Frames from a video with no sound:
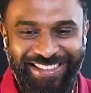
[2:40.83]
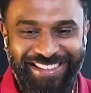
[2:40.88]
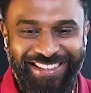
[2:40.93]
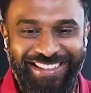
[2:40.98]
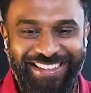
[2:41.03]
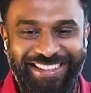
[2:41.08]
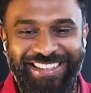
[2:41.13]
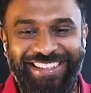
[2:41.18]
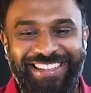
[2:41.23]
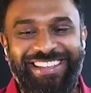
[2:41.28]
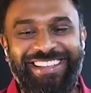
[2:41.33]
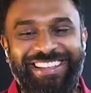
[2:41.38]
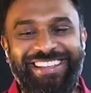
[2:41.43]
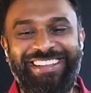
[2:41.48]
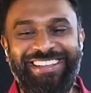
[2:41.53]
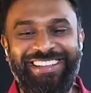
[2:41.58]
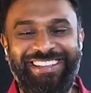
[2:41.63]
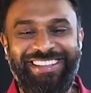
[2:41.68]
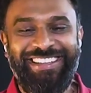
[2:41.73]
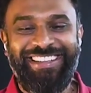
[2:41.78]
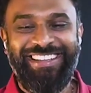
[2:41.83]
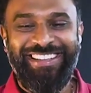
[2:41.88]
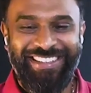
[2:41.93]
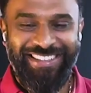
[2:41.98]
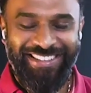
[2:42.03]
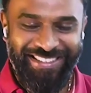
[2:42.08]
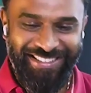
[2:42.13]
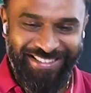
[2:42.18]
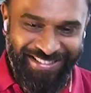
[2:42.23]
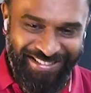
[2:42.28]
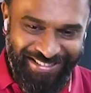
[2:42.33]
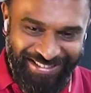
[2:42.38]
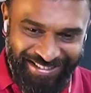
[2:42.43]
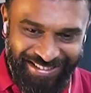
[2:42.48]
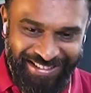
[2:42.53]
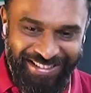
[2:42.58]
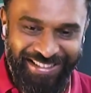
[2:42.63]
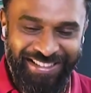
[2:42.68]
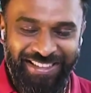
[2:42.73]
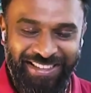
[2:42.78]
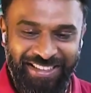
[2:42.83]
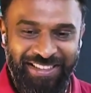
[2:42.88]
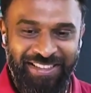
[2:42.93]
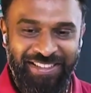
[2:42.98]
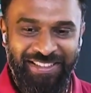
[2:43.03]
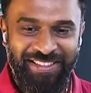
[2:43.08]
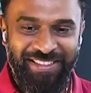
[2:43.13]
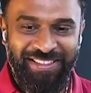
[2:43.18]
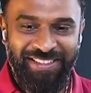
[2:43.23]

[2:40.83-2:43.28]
and big thought process and strategy needs to go to the window.